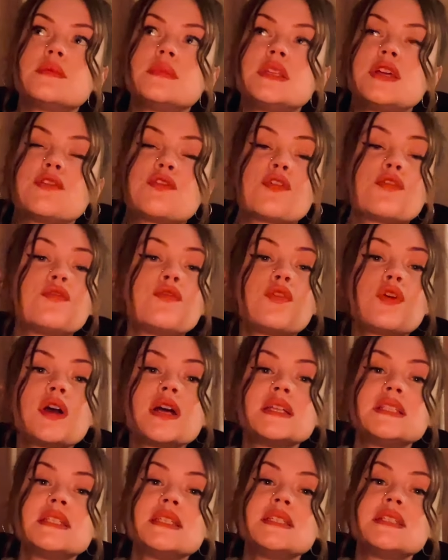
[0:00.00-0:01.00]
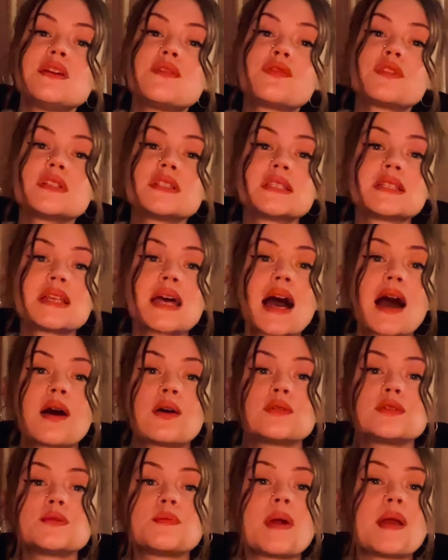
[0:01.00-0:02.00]
different voices, different
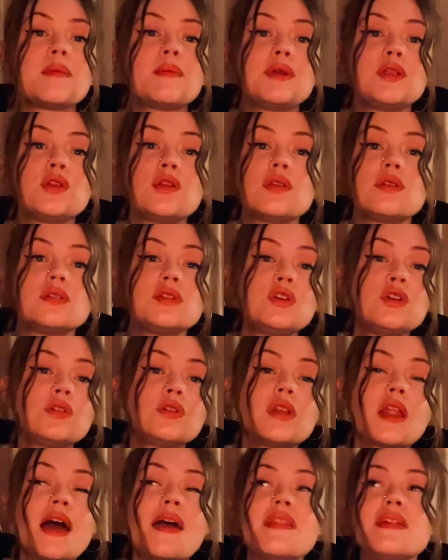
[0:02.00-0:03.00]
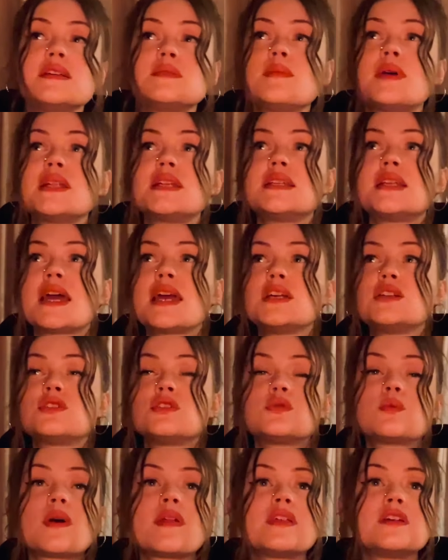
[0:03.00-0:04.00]
sounds. Maybe you, like, there's
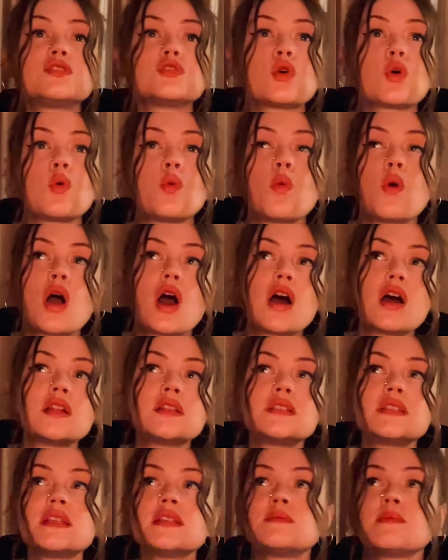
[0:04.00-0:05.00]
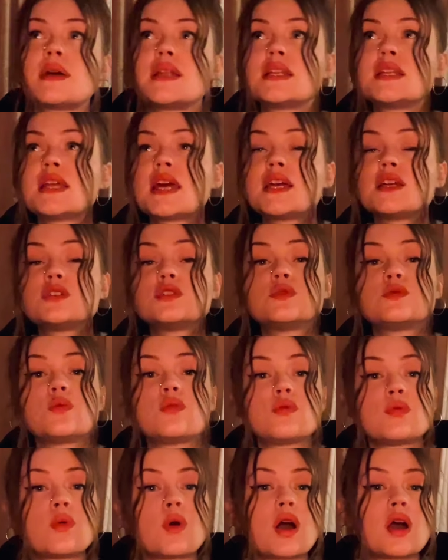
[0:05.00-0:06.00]
meditations where there's no words, there's meditations
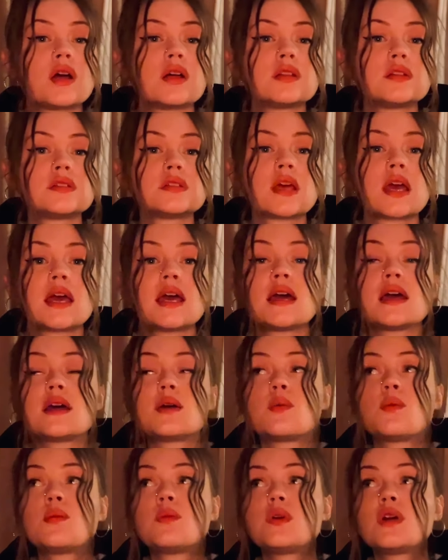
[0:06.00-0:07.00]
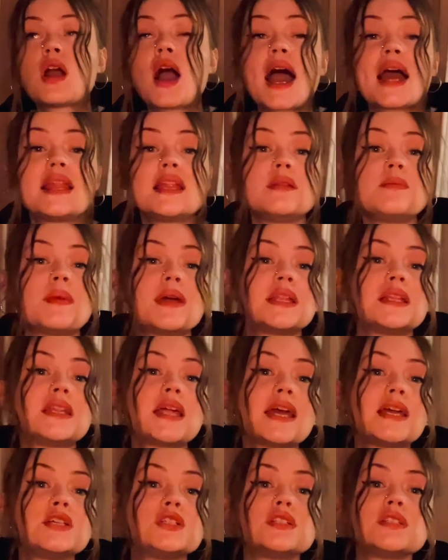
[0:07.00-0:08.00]
with words, guided
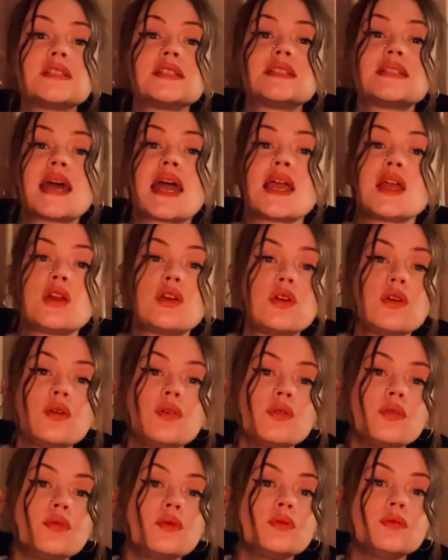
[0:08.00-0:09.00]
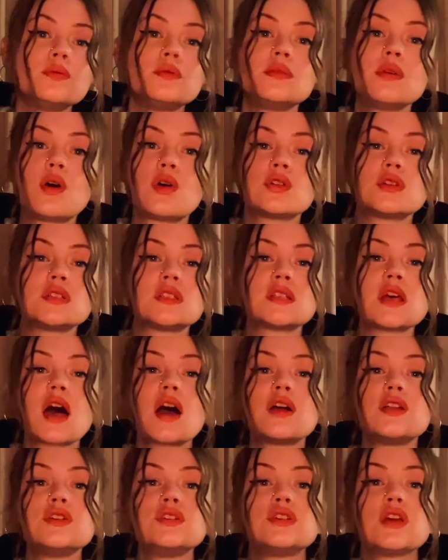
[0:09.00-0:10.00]
meditations that take you on
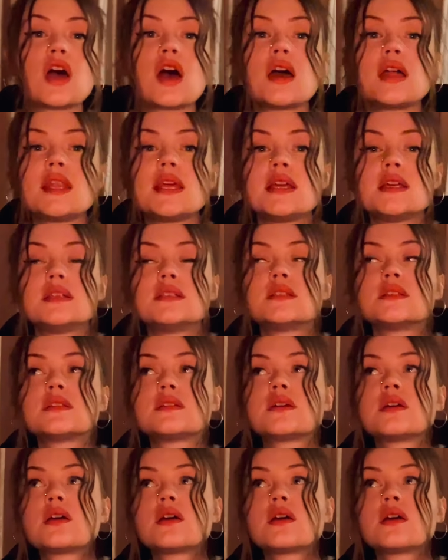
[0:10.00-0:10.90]
certain journeys,